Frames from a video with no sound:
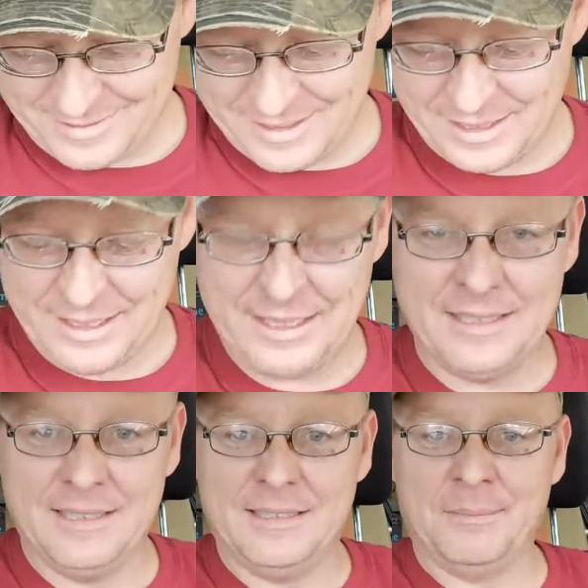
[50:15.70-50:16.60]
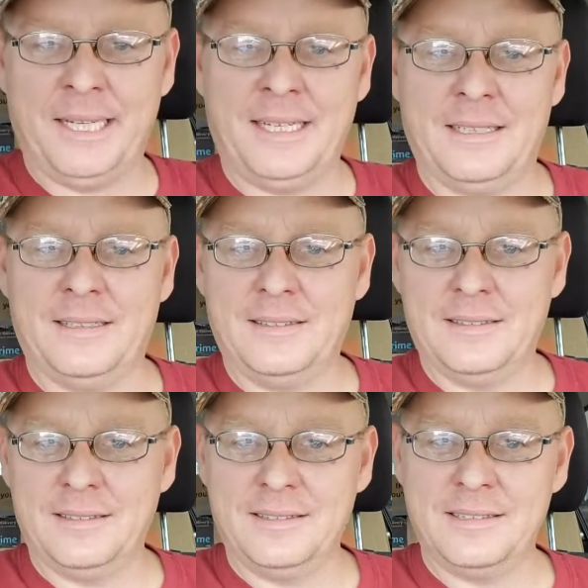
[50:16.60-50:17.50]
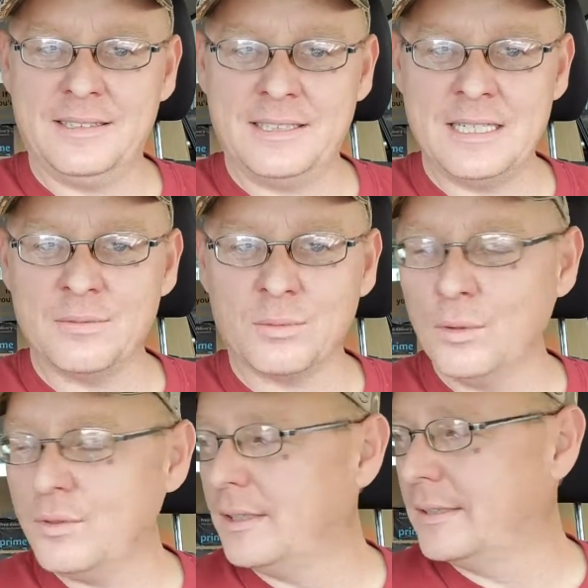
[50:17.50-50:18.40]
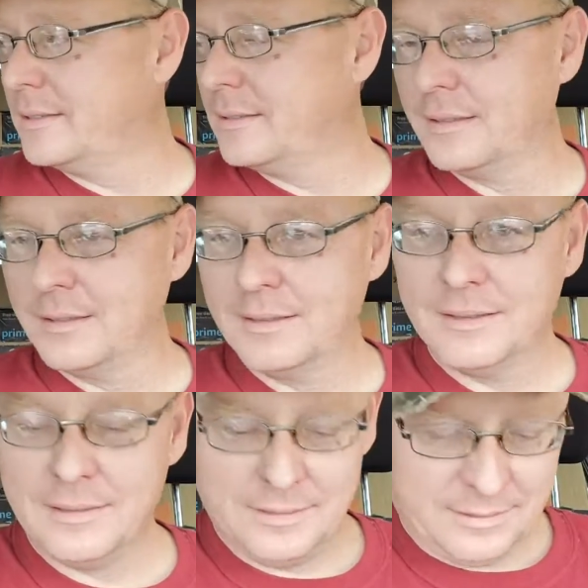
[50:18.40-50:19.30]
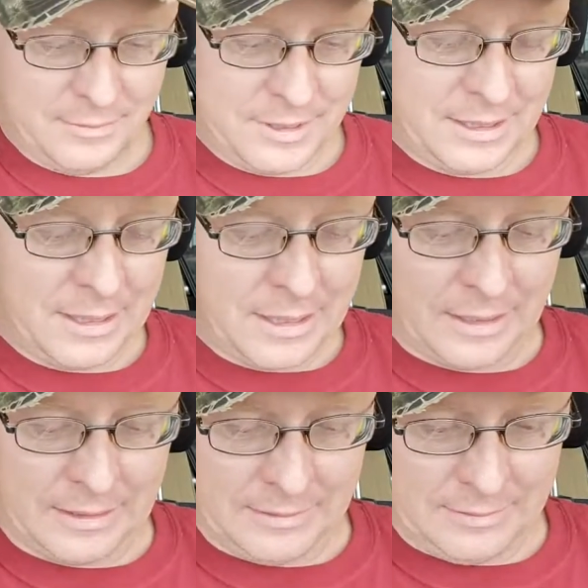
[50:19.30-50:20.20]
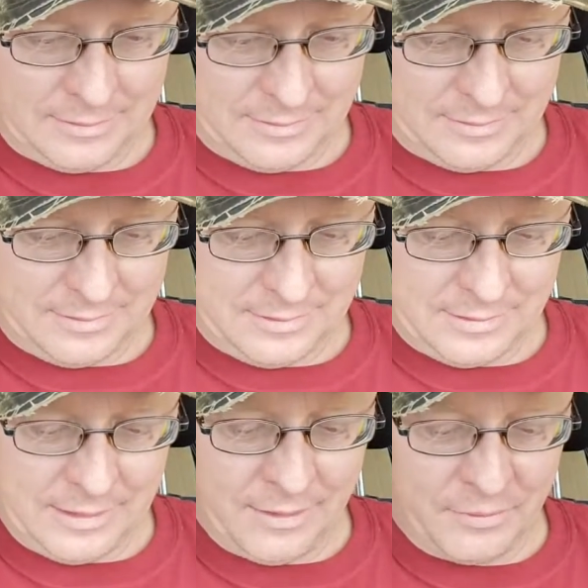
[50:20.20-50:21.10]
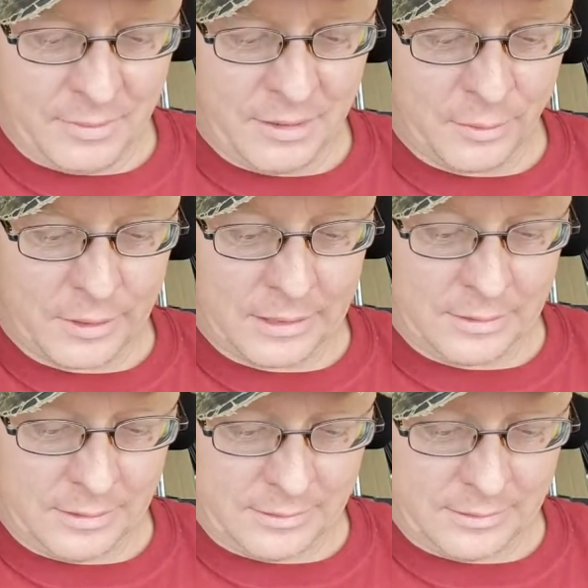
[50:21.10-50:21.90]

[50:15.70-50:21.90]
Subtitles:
Jeez, man. She's ruthless. Oh my God. Giving me away.